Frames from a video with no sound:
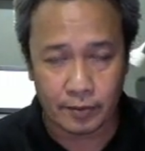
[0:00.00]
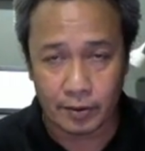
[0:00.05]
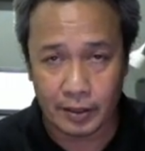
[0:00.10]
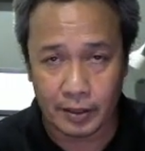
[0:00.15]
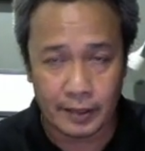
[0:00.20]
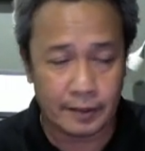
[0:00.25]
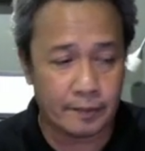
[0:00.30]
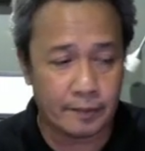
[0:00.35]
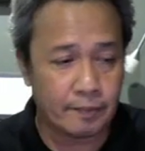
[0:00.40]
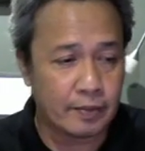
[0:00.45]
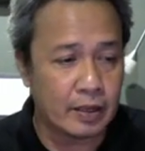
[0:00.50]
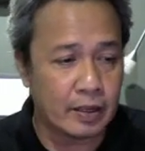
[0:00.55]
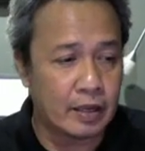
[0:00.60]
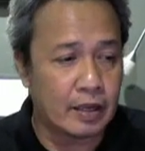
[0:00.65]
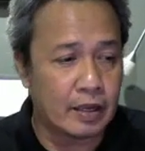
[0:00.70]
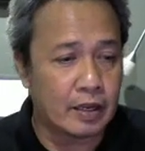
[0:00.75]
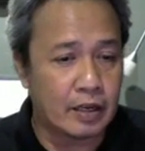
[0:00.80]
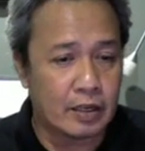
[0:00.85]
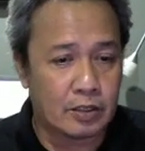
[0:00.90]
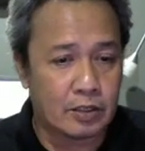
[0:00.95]
All right.
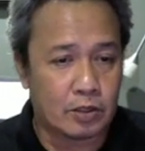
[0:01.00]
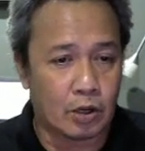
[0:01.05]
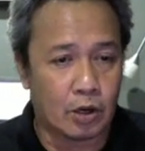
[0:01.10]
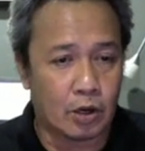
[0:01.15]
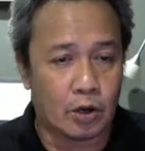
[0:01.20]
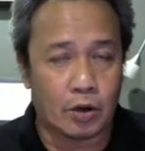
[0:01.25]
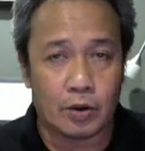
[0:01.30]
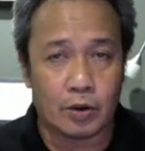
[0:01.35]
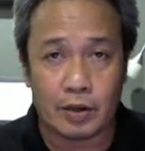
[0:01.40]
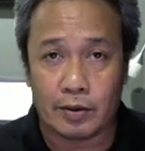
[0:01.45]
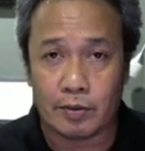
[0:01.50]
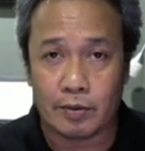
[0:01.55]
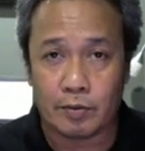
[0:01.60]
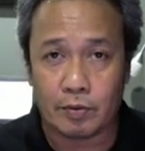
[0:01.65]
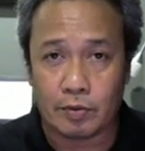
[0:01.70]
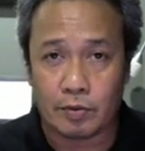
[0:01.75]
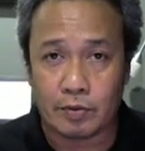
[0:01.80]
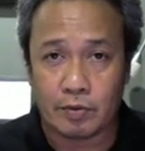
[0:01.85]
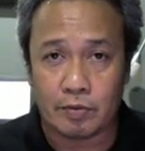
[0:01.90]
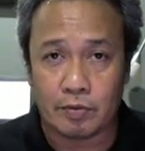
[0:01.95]
So
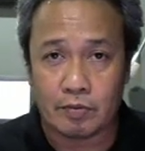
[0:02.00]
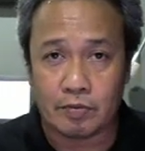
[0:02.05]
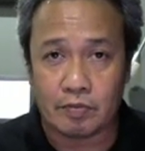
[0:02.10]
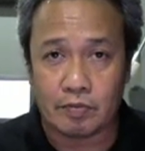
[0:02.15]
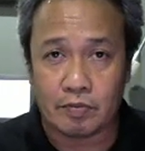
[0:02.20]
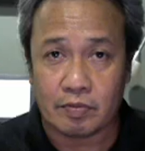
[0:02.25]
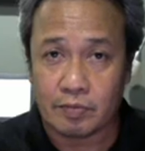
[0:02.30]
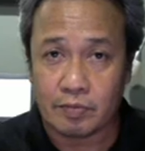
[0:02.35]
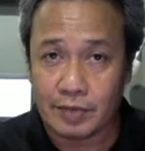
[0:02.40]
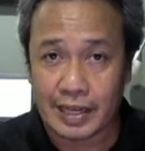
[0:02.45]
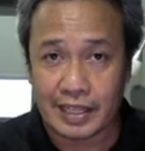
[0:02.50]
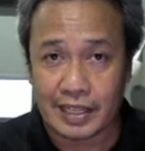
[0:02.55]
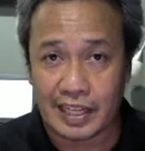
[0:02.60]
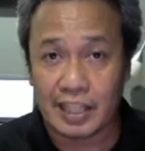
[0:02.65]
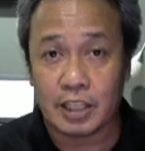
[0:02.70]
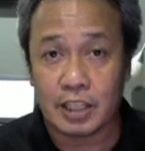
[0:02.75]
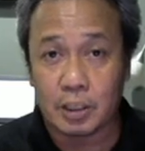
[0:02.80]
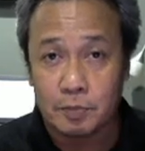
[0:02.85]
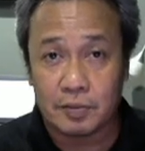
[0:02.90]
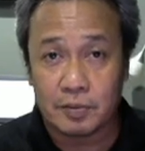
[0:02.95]
getting
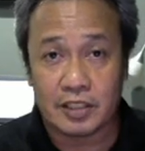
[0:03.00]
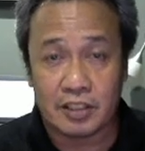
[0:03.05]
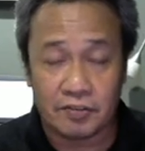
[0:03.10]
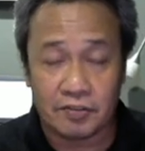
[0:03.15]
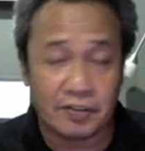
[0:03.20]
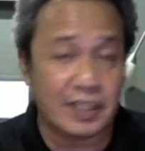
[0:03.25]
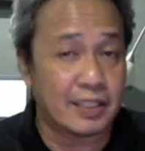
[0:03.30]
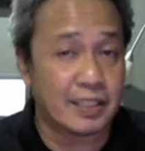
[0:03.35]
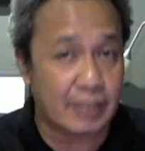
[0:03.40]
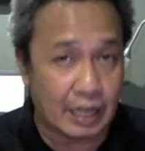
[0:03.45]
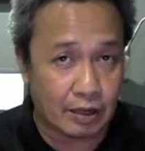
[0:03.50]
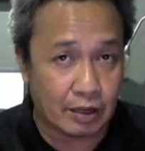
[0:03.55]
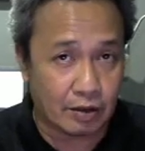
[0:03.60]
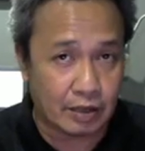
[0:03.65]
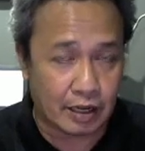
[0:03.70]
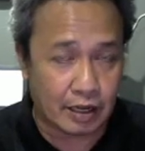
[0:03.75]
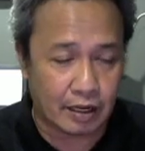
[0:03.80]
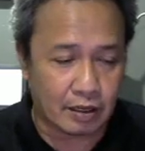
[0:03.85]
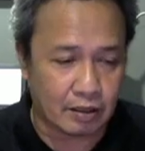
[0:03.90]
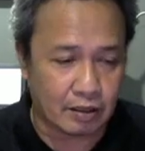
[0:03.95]
into specifics,
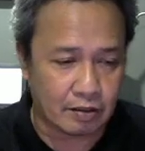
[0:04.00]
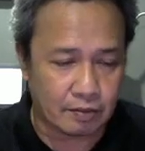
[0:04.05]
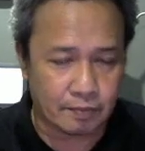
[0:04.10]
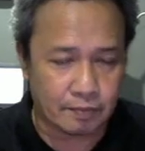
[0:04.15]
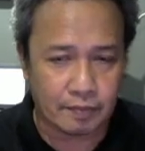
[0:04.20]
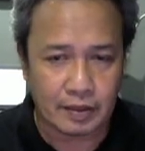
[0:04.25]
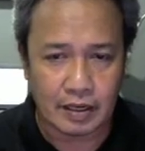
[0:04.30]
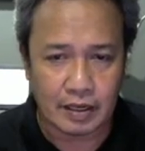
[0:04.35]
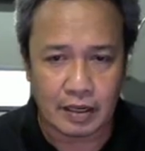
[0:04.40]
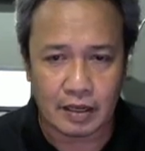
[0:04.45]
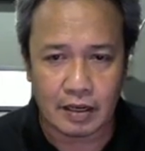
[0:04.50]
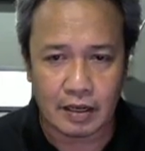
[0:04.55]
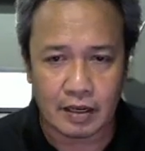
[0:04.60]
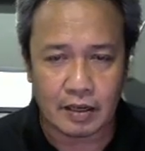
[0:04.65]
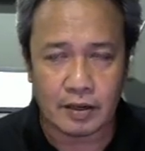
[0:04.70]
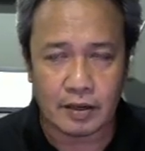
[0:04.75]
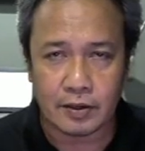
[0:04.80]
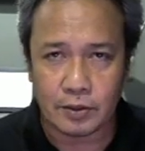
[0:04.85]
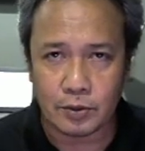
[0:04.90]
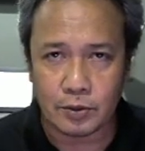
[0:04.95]
I'll
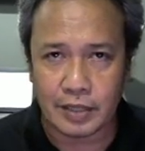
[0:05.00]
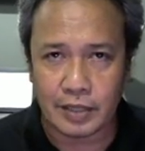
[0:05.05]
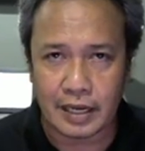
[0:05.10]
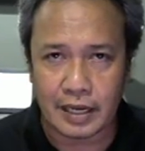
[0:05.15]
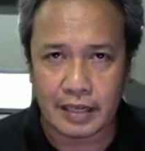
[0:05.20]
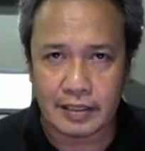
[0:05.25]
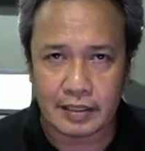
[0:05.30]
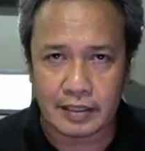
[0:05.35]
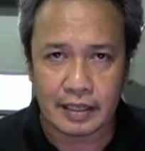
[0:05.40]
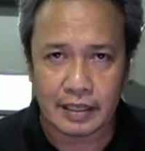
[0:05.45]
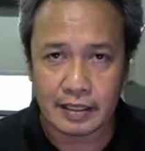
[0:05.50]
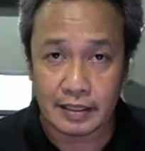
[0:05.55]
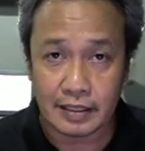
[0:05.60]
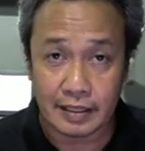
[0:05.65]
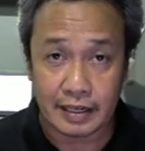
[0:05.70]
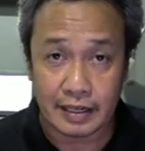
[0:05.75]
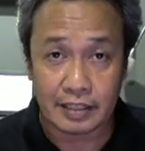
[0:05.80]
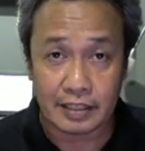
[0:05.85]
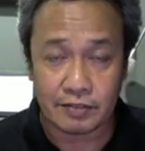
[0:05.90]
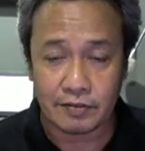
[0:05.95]
do that in the
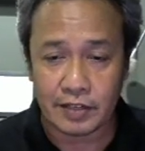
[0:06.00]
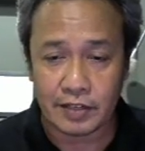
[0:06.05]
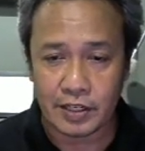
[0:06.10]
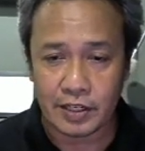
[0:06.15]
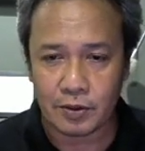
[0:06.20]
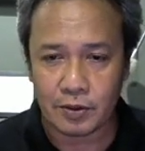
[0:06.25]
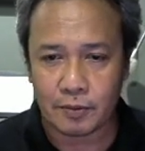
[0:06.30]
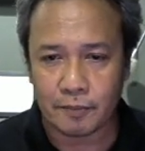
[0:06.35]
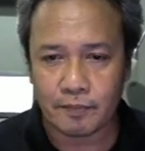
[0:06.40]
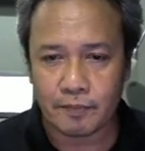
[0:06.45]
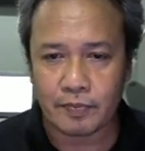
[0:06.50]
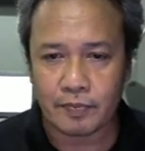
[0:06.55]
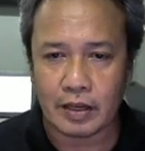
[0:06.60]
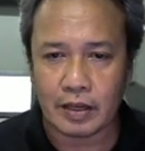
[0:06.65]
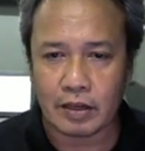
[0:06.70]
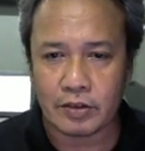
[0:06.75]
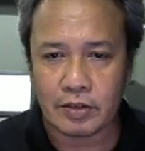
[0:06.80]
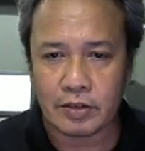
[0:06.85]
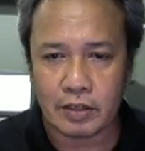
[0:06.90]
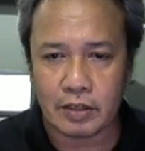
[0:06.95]
next video.
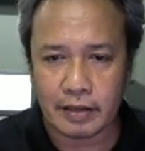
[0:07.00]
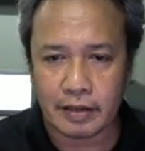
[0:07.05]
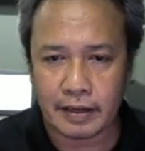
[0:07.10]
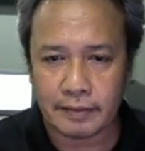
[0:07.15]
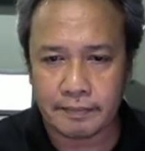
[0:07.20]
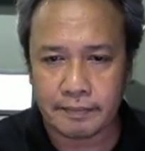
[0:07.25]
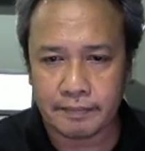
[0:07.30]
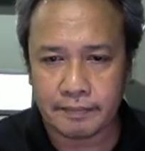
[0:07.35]
I'll see you then.